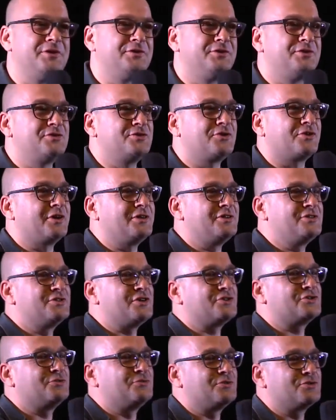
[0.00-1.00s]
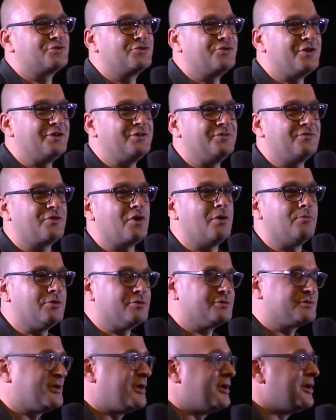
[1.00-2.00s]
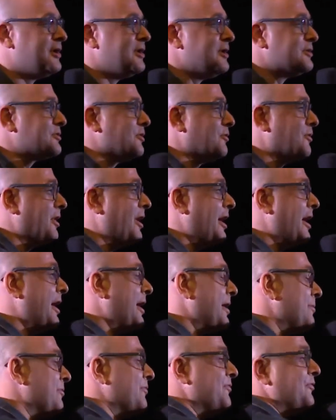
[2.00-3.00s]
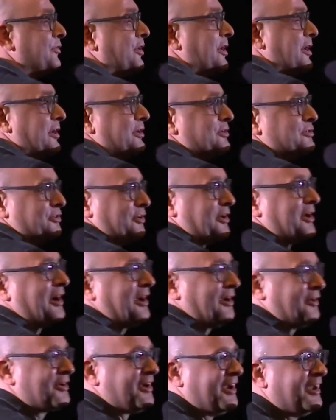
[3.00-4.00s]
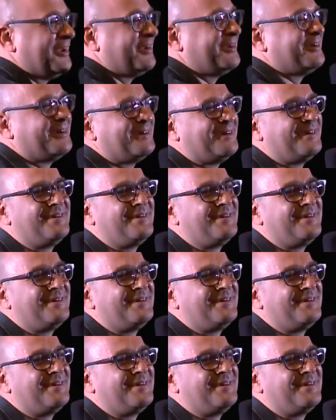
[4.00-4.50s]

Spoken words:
And this organization was Creative Commons. So I'm a free culture guy, okay?